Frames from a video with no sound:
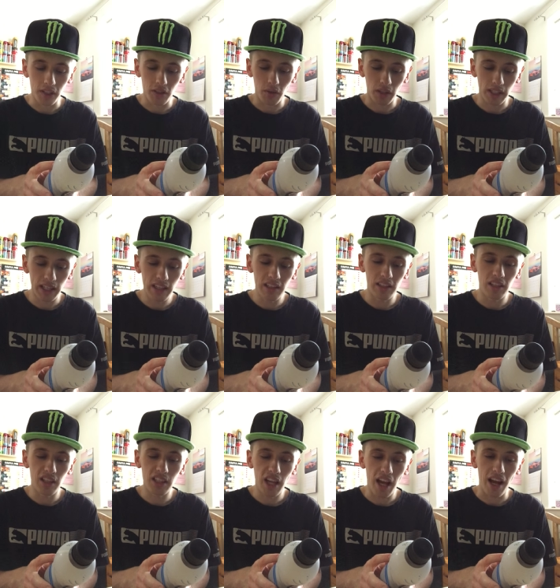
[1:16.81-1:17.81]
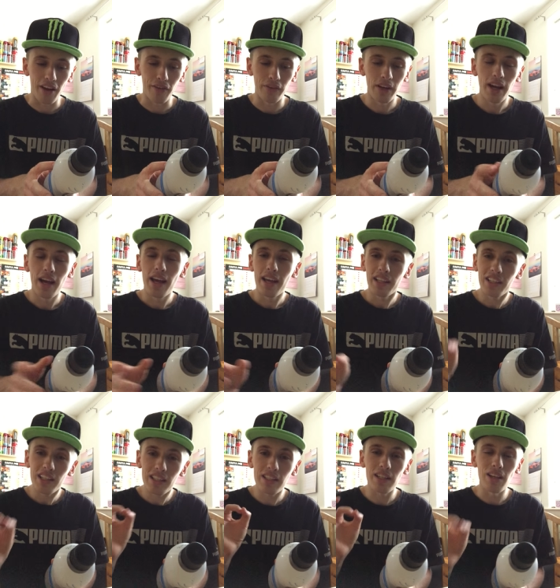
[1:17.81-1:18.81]
So it clearly does have the
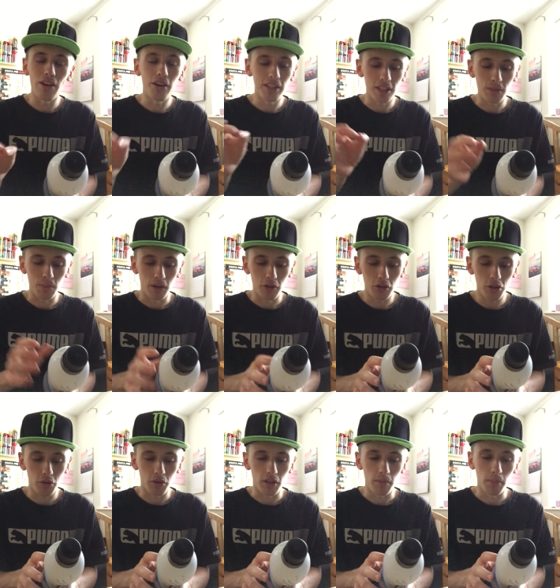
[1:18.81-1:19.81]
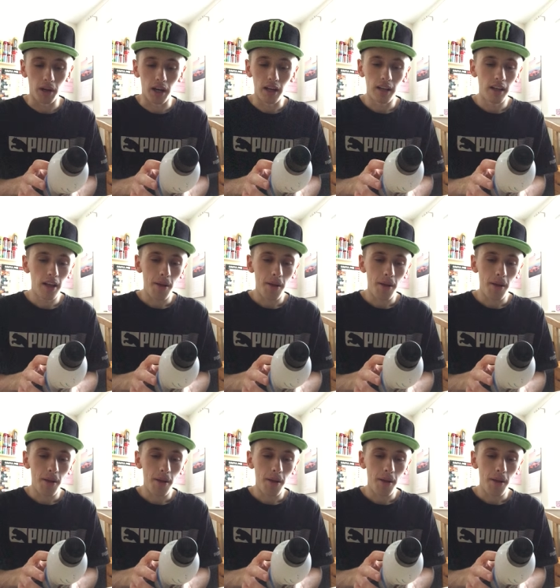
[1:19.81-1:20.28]
slightest bit of sugar in it. But